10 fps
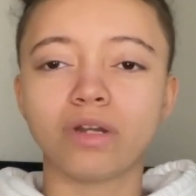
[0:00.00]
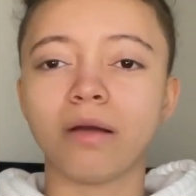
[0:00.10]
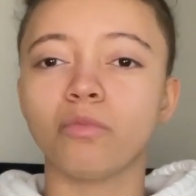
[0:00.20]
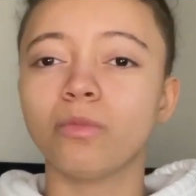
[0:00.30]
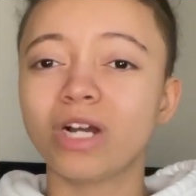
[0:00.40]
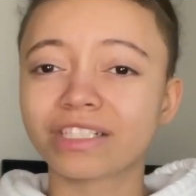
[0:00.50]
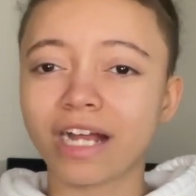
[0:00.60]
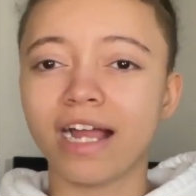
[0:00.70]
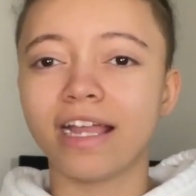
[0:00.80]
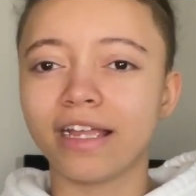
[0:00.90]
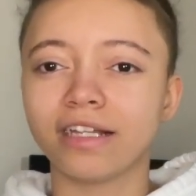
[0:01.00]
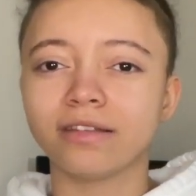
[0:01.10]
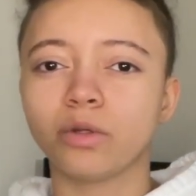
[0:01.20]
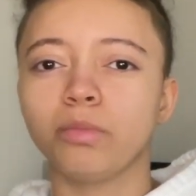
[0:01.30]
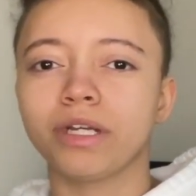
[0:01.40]
I wish I ate a
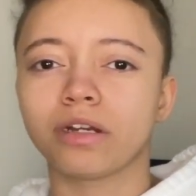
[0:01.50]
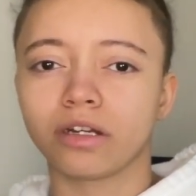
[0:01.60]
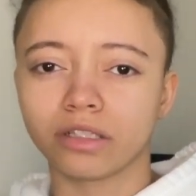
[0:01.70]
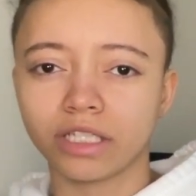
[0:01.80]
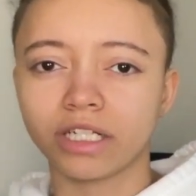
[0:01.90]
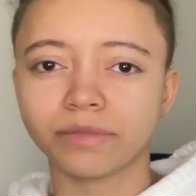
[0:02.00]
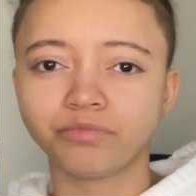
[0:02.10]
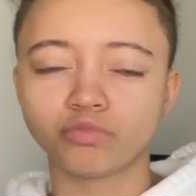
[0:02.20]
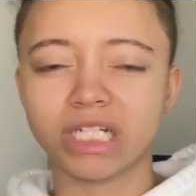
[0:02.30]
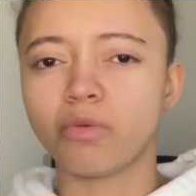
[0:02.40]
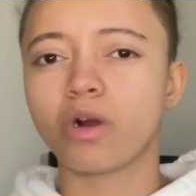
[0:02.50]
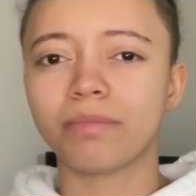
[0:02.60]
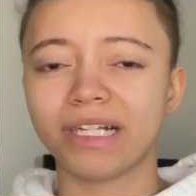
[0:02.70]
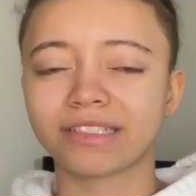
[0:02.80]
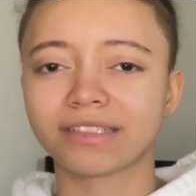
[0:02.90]
little bit earlier when I woke up
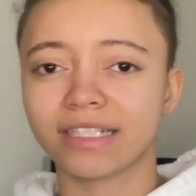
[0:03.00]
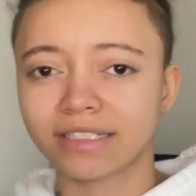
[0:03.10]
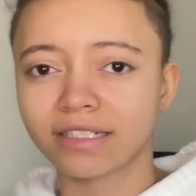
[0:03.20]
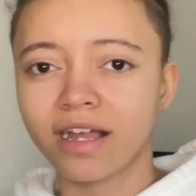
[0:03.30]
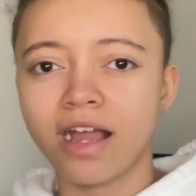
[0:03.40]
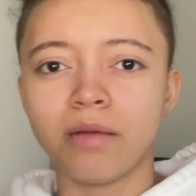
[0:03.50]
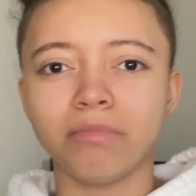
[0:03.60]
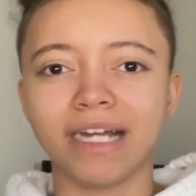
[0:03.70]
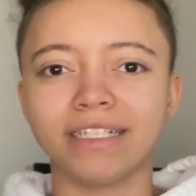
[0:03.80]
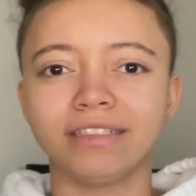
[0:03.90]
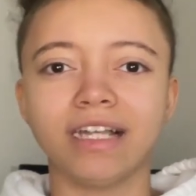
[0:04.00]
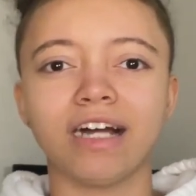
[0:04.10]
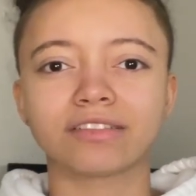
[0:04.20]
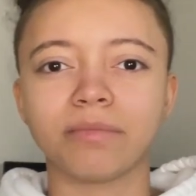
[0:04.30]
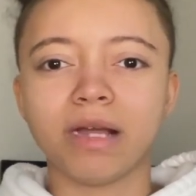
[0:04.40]
at 6, but I did
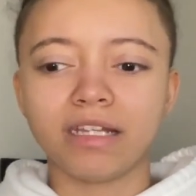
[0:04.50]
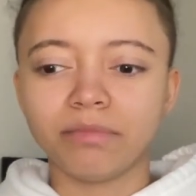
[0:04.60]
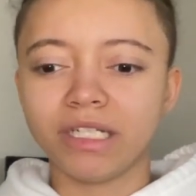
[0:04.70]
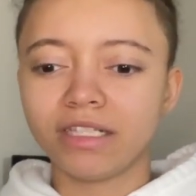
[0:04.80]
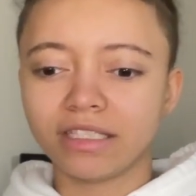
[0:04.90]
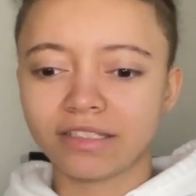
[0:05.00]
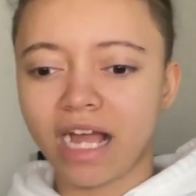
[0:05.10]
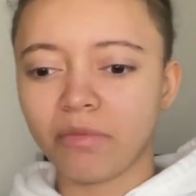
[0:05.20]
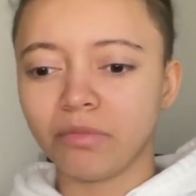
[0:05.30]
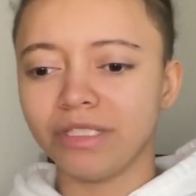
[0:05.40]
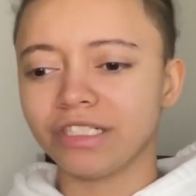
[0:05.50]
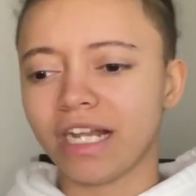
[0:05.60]
not. So I'm gonna end up eating this Applebee's.